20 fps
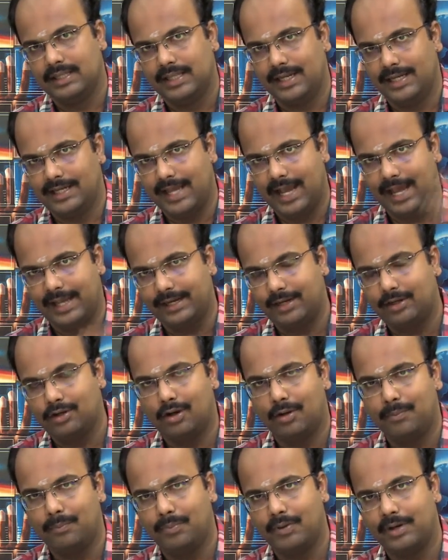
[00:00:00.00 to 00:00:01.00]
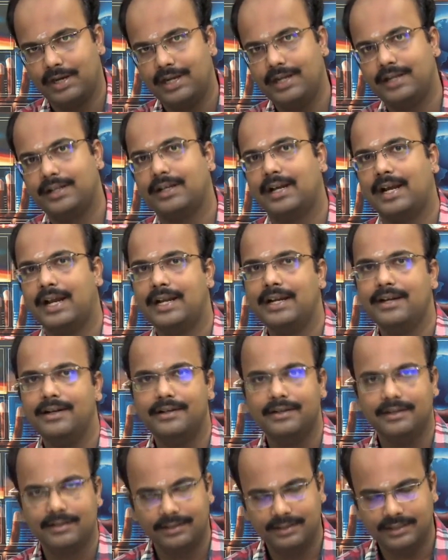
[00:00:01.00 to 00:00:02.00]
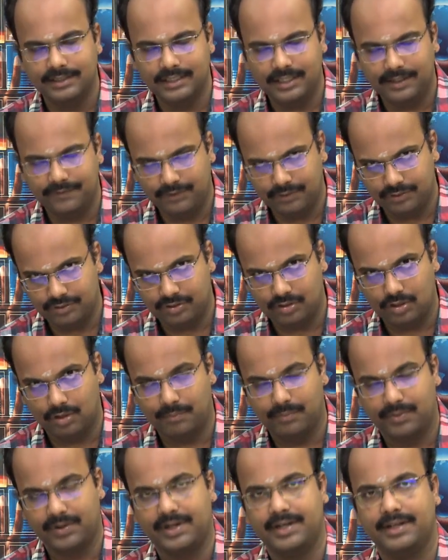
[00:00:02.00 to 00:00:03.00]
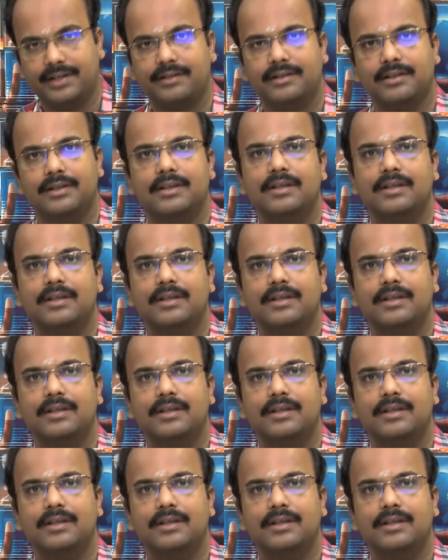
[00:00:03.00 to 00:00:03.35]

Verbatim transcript: the direct component and diffuse component.